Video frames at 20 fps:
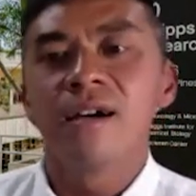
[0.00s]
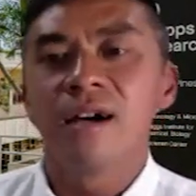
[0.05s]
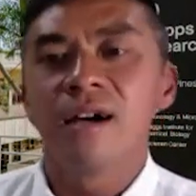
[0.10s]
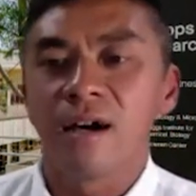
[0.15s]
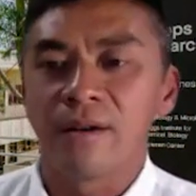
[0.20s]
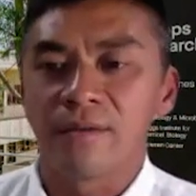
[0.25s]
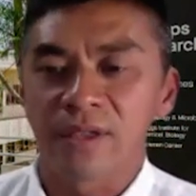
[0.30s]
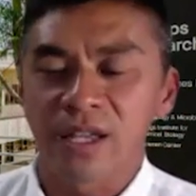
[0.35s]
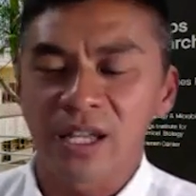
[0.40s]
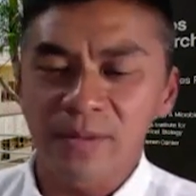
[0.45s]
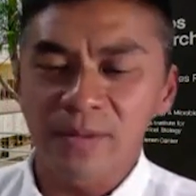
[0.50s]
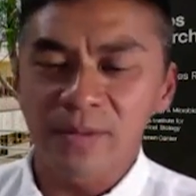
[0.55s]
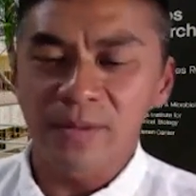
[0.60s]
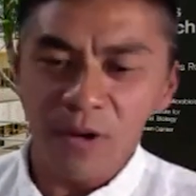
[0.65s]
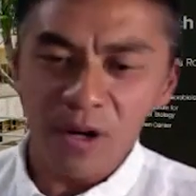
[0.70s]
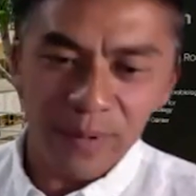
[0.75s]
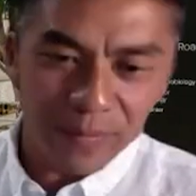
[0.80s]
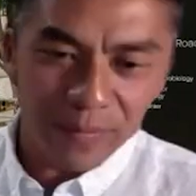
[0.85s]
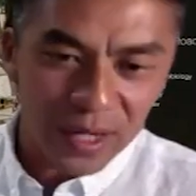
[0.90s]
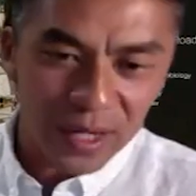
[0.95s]
Uh, these
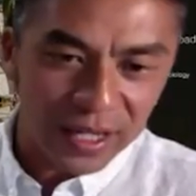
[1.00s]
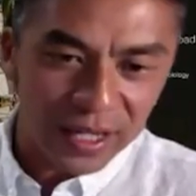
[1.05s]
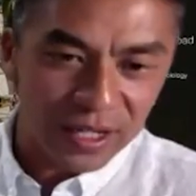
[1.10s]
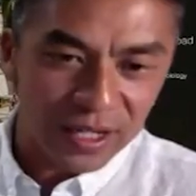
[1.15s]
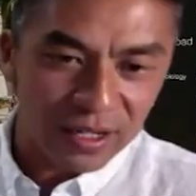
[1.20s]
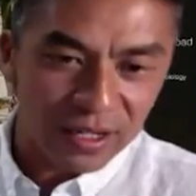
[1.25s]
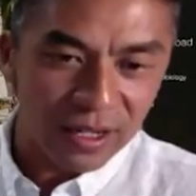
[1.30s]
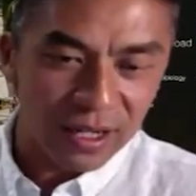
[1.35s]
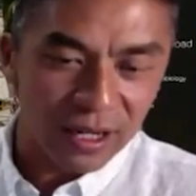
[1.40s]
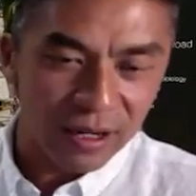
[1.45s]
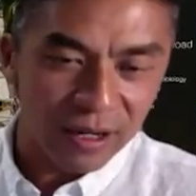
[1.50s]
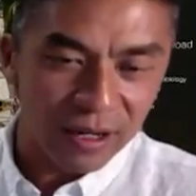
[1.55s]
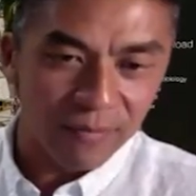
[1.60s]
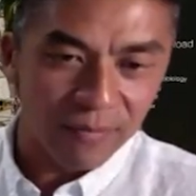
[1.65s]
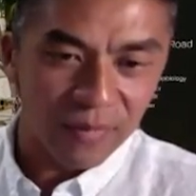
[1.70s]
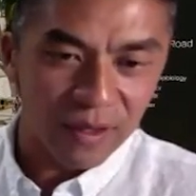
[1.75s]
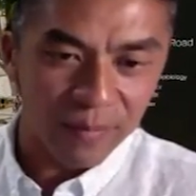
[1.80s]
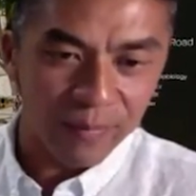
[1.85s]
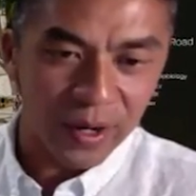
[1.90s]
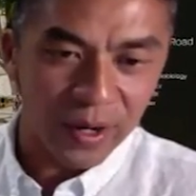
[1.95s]
murine peptides,
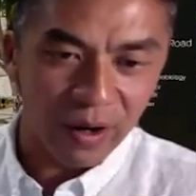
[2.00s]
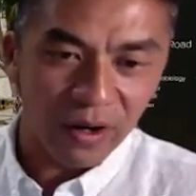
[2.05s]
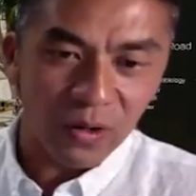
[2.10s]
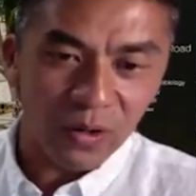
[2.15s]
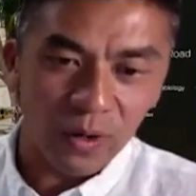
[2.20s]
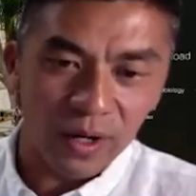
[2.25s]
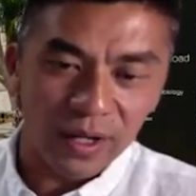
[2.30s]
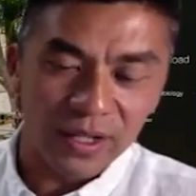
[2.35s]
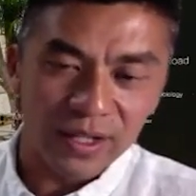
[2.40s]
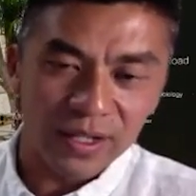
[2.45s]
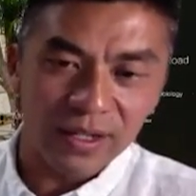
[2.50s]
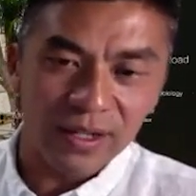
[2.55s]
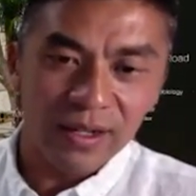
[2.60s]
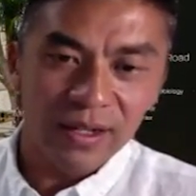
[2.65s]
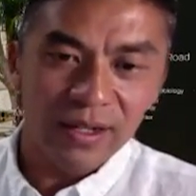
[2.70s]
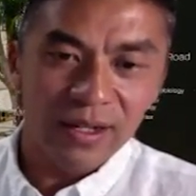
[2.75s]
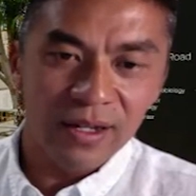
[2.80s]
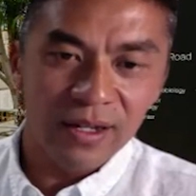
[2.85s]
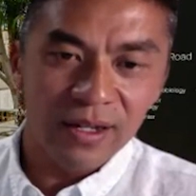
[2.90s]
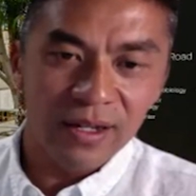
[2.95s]
um, the parent ones,
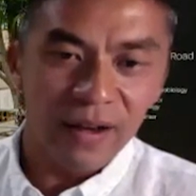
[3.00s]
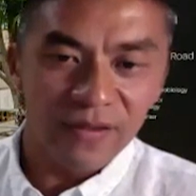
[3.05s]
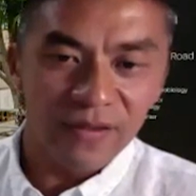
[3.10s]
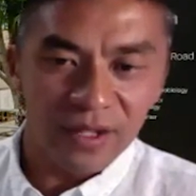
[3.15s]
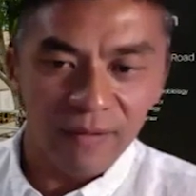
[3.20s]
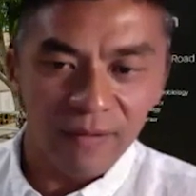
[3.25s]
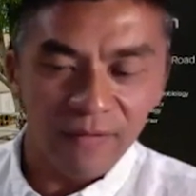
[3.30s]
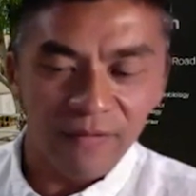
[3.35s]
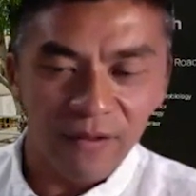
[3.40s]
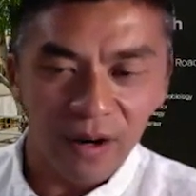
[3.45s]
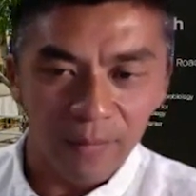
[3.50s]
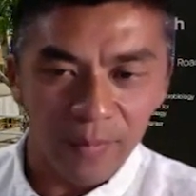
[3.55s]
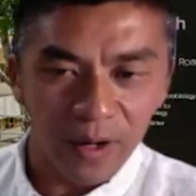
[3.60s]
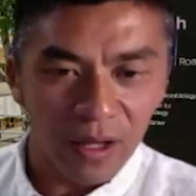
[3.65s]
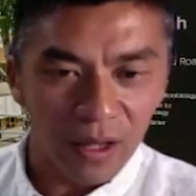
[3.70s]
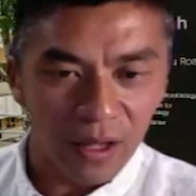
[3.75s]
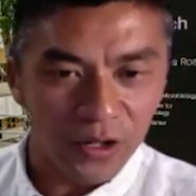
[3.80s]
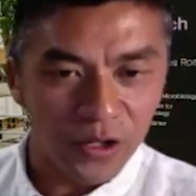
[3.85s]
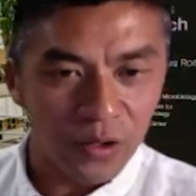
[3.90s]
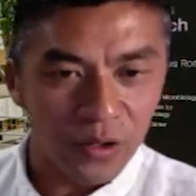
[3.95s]
have some
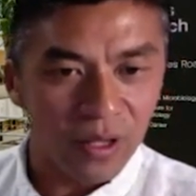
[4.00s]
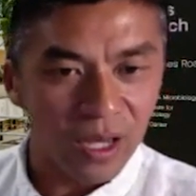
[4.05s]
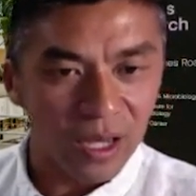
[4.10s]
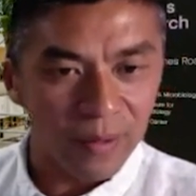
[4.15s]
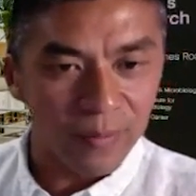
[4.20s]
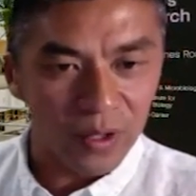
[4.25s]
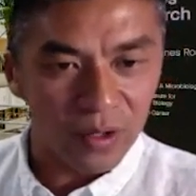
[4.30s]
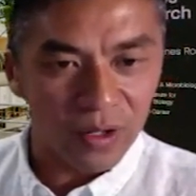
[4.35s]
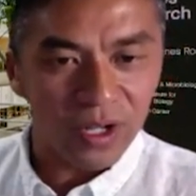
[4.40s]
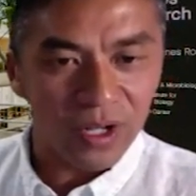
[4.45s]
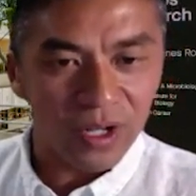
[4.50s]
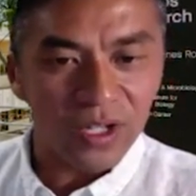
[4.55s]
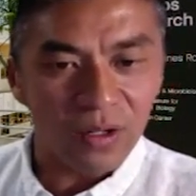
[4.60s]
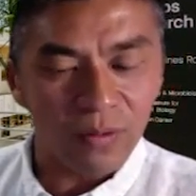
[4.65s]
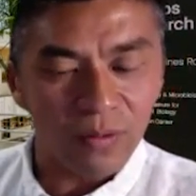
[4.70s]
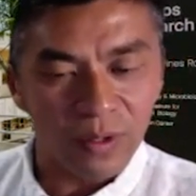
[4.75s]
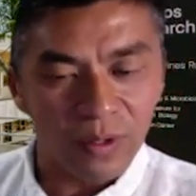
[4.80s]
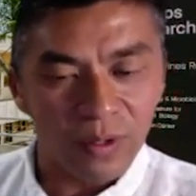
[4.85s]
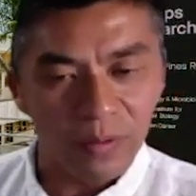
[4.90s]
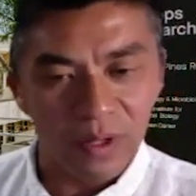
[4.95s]
pharmacological liabilities, so
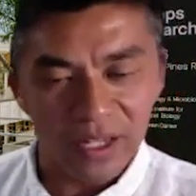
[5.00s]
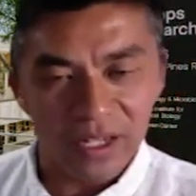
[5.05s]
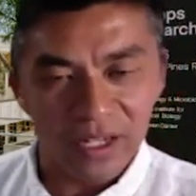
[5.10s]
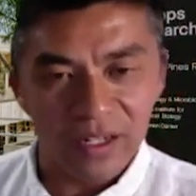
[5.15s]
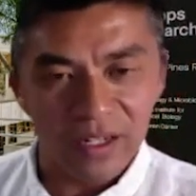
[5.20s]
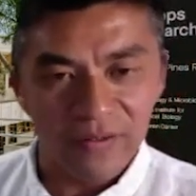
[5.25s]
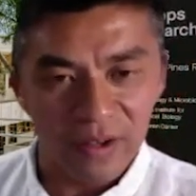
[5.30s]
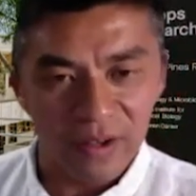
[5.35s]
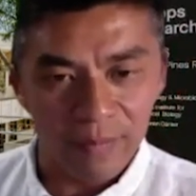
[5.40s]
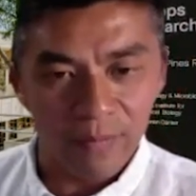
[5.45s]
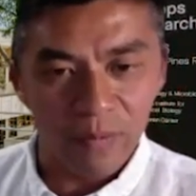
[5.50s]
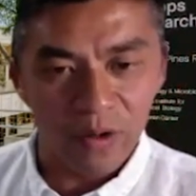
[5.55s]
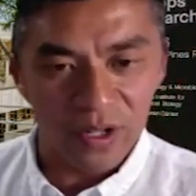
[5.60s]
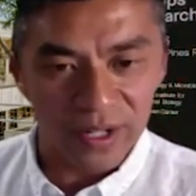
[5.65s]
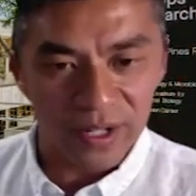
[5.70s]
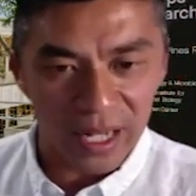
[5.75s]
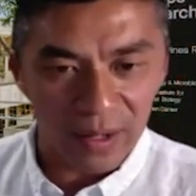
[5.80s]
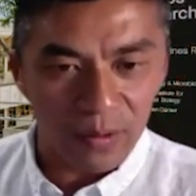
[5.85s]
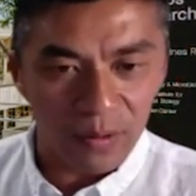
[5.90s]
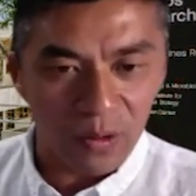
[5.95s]
we would like to develop more
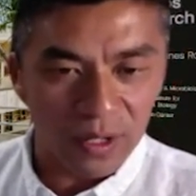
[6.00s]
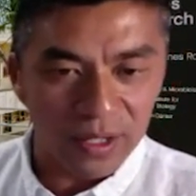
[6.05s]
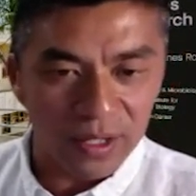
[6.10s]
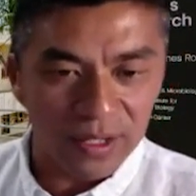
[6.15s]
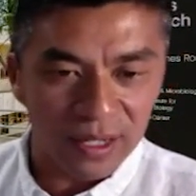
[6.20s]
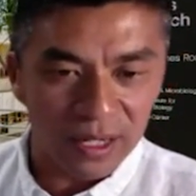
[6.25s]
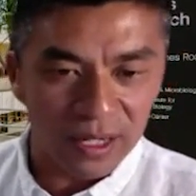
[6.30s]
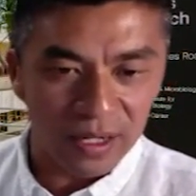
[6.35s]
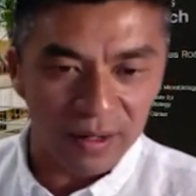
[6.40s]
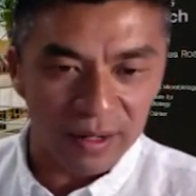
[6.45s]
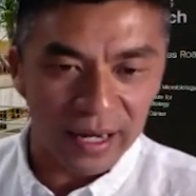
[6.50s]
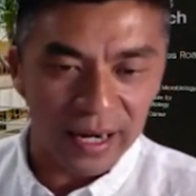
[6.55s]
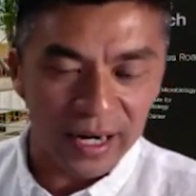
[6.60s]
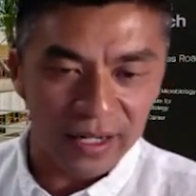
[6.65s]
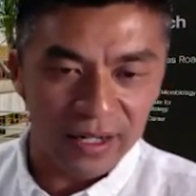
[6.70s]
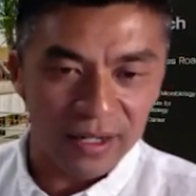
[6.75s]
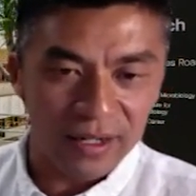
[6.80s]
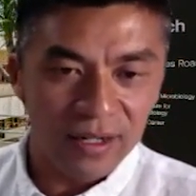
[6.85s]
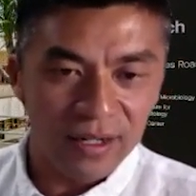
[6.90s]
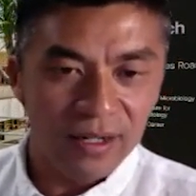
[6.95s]
stable ones that can
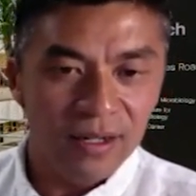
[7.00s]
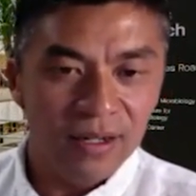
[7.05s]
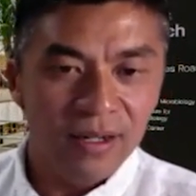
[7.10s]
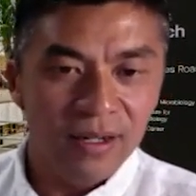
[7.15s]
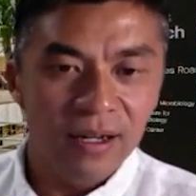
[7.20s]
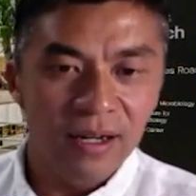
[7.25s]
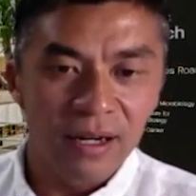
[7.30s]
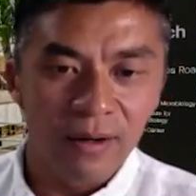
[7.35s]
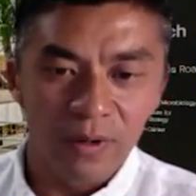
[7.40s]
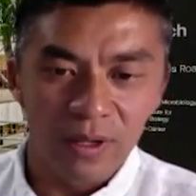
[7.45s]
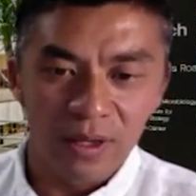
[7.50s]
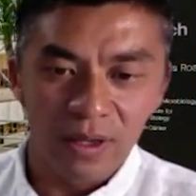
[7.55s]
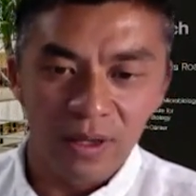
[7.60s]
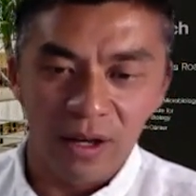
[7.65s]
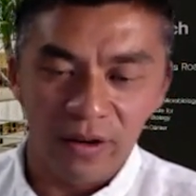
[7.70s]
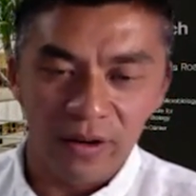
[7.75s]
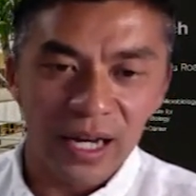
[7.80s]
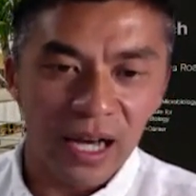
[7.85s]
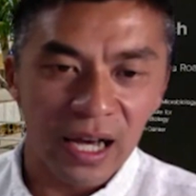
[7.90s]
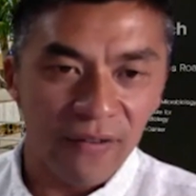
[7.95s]
act uh, with
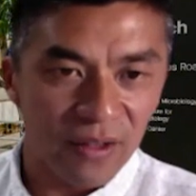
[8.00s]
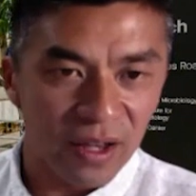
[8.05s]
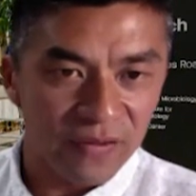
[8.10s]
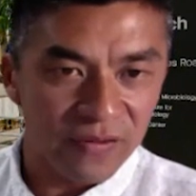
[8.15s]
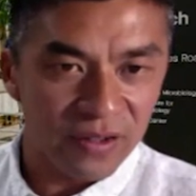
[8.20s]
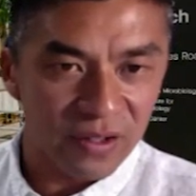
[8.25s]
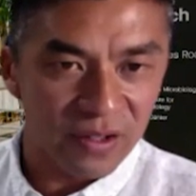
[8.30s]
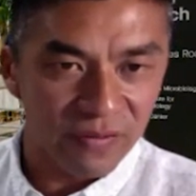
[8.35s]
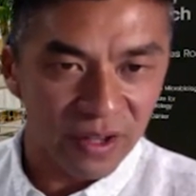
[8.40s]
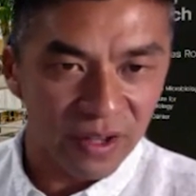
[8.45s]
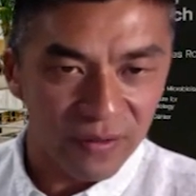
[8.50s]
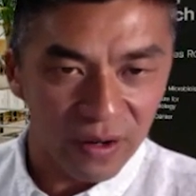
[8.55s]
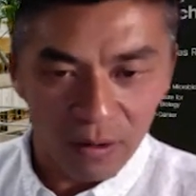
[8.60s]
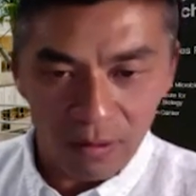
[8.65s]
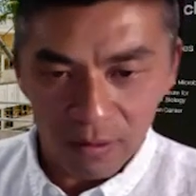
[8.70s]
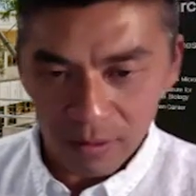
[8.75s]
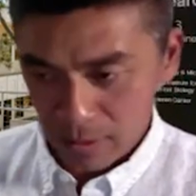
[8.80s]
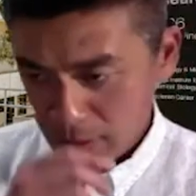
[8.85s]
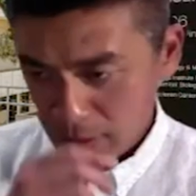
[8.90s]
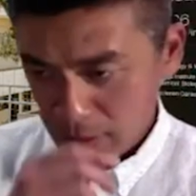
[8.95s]
longer half-life in
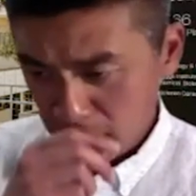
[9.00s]
vivo.